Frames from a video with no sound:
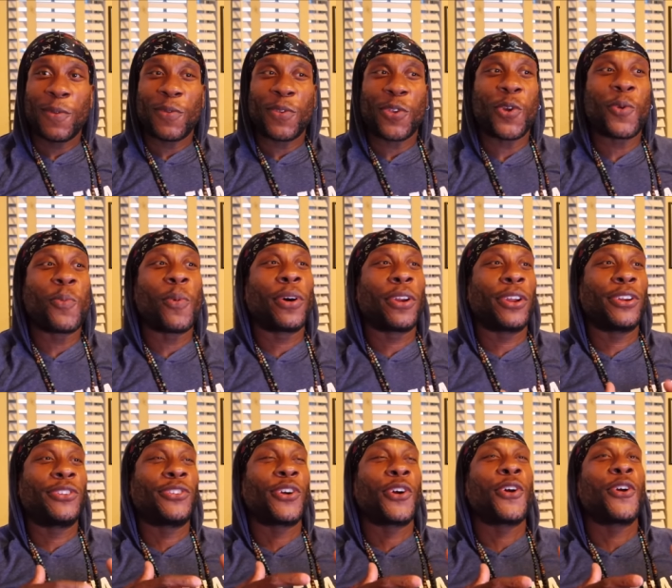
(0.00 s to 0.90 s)
you
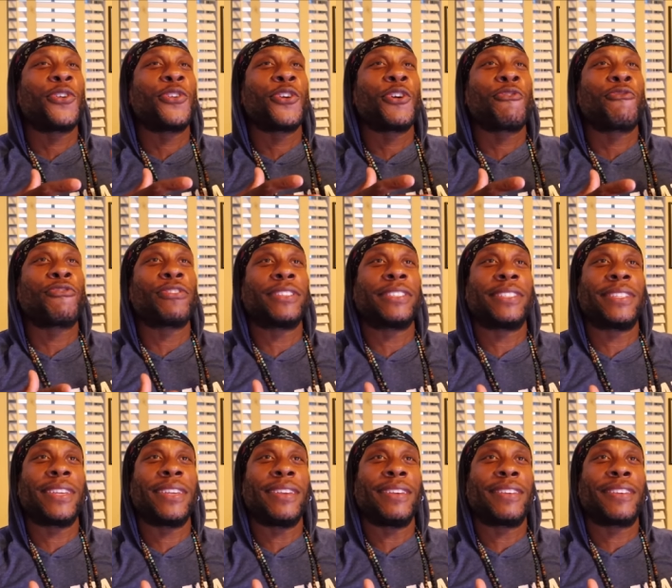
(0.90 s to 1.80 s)
want to turn your
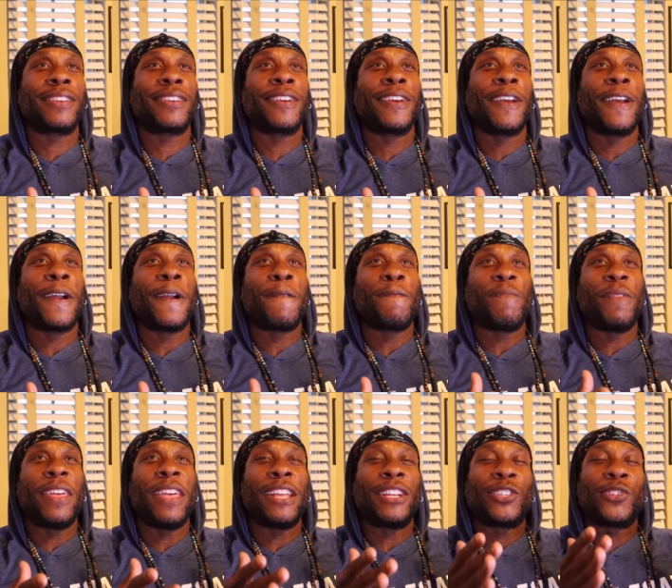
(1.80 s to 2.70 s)
physique
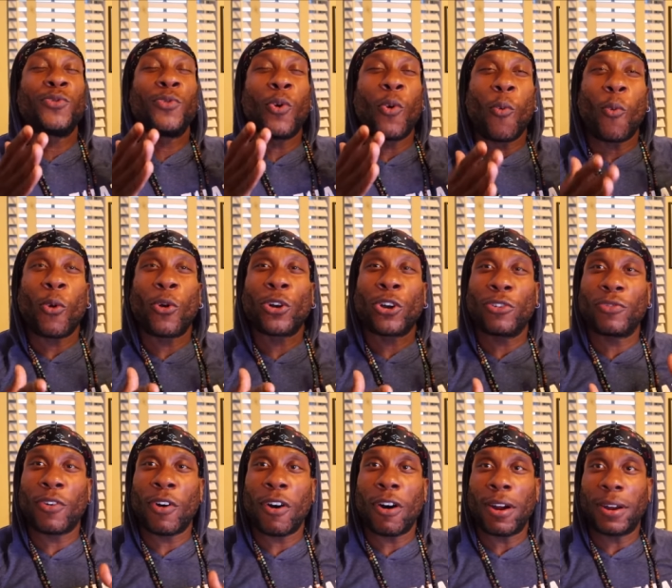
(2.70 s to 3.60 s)
into a work
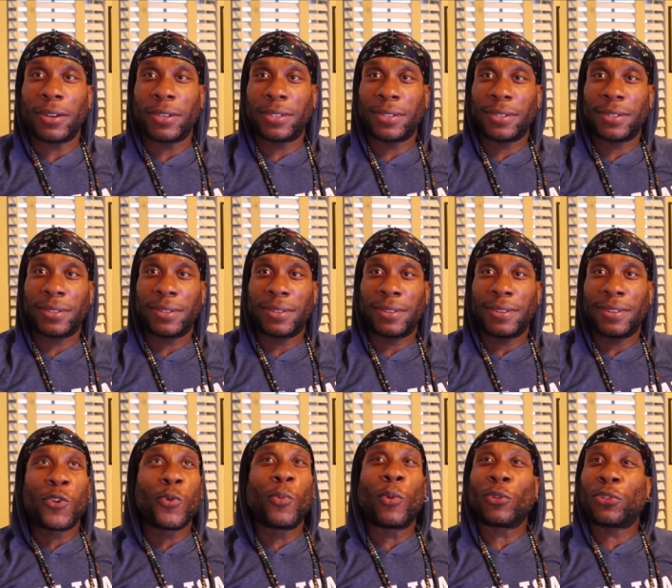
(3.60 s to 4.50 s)
of art.
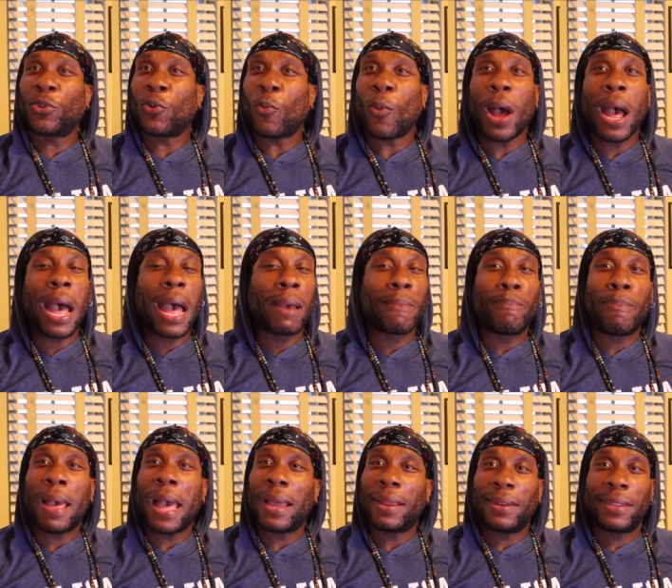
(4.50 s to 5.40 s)
You want the
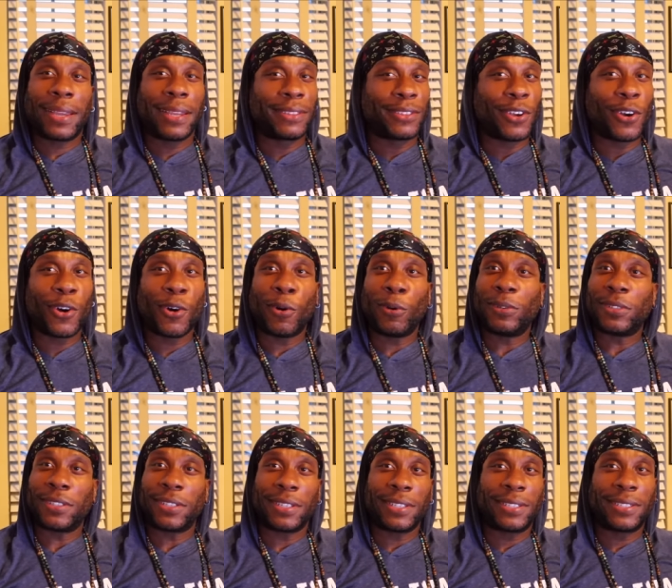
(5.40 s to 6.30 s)
wide back to get the
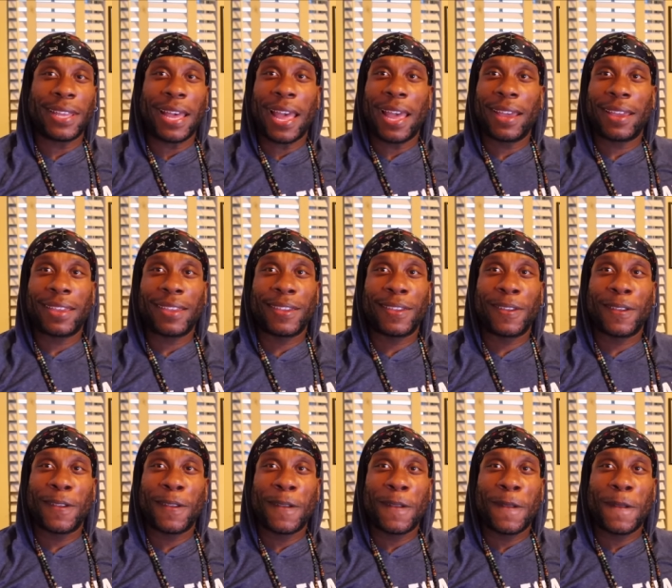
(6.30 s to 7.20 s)
holes in the sack.
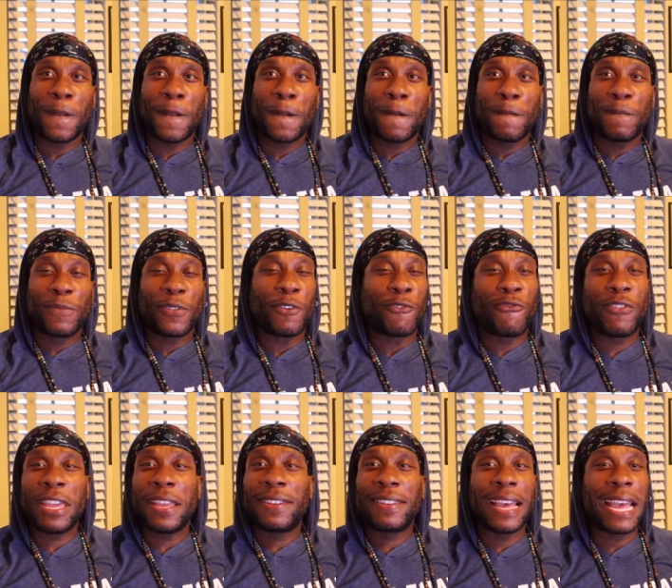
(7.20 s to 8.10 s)
The
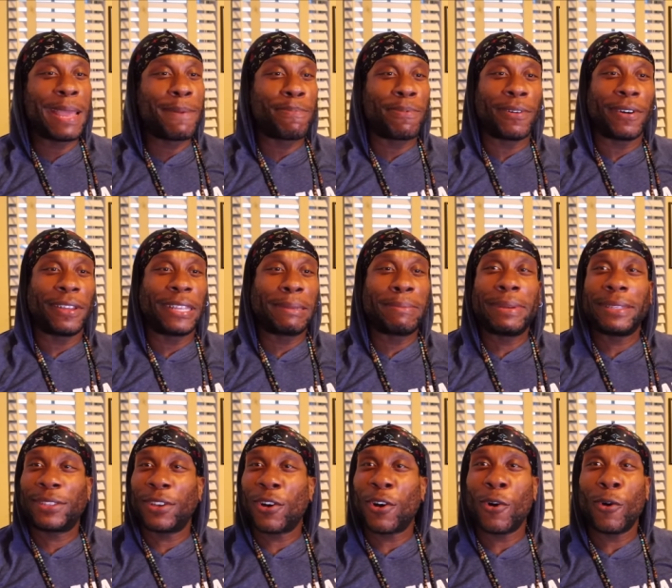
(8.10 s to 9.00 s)
V taper, they
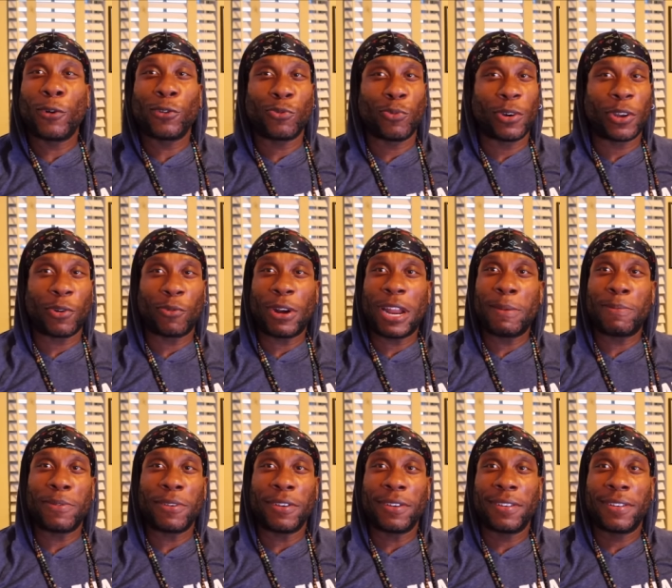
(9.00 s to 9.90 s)
make the holes want to
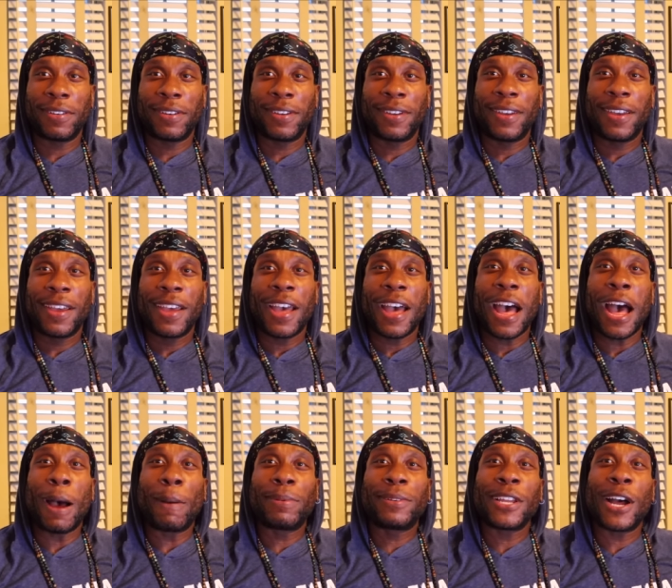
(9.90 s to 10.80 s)
rape you.
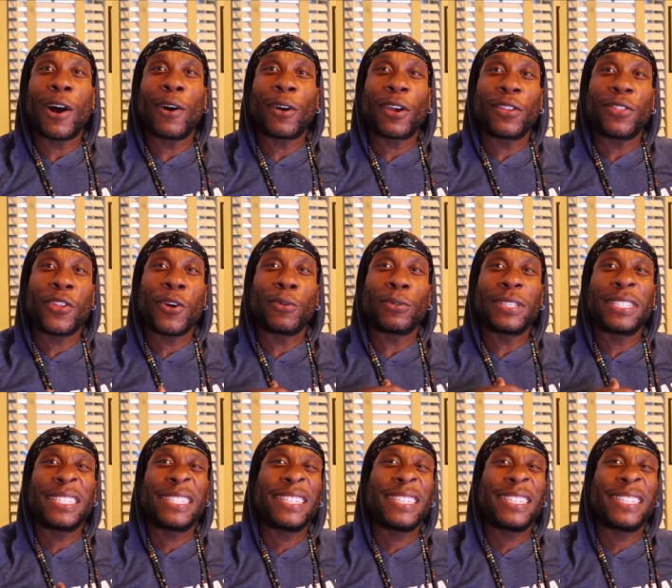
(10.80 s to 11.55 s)
I'm talking those